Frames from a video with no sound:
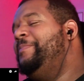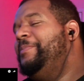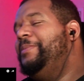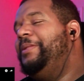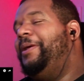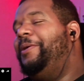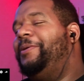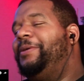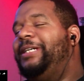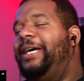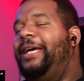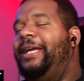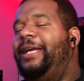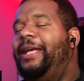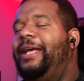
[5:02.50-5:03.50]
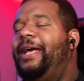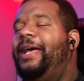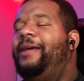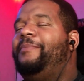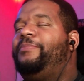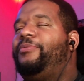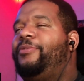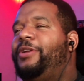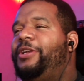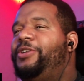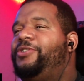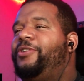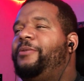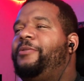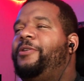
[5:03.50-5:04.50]
Okay, I am pretty
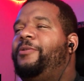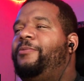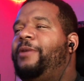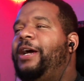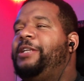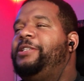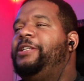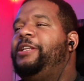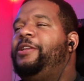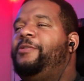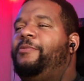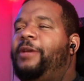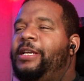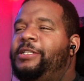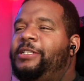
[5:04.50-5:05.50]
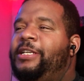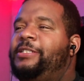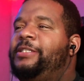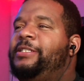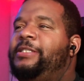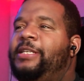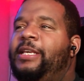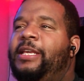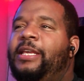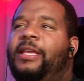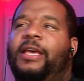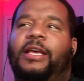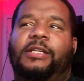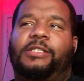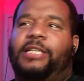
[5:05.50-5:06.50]
sure I'm going to watch it anyway just to see
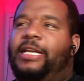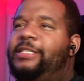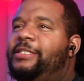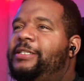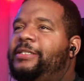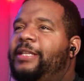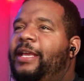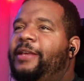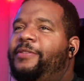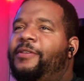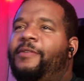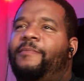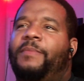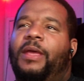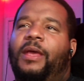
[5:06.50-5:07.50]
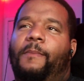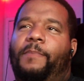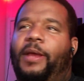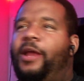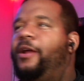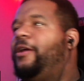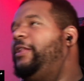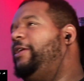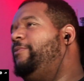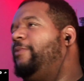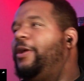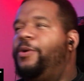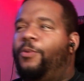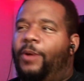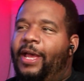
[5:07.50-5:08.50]
Jason Statham barely
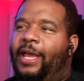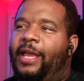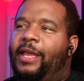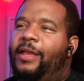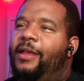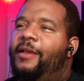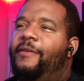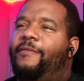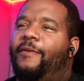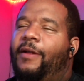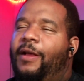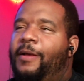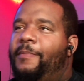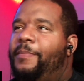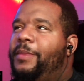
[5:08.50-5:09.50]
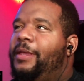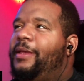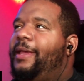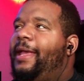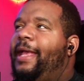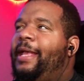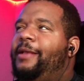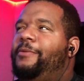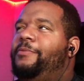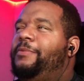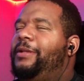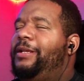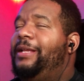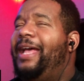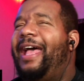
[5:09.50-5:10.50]
run away from a.
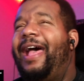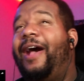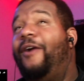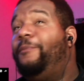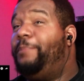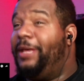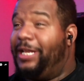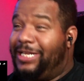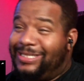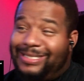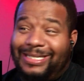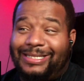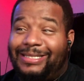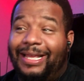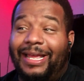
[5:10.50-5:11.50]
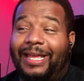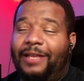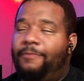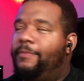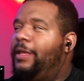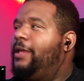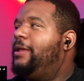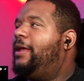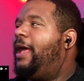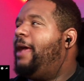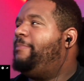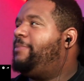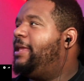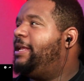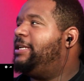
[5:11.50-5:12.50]
How big is this thing? I'm
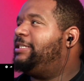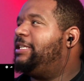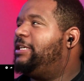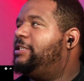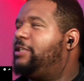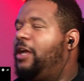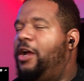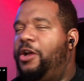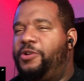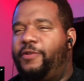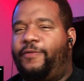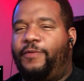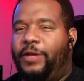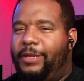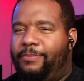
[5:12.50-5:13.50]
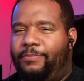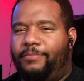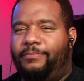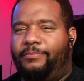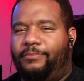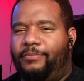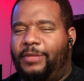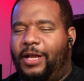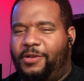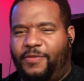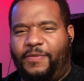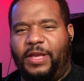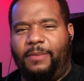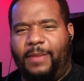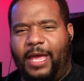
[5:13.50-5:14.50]
thinking this thing is 100 foot, 100
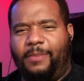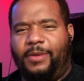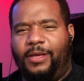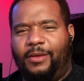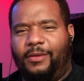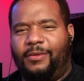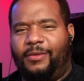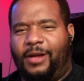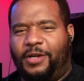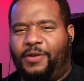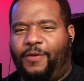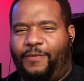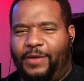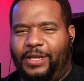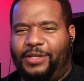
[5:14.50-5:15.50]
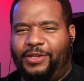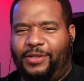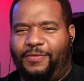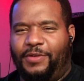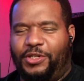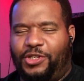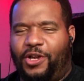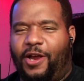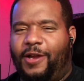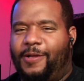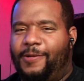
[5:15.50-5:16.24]
feet maybe, 100 feet foot shark.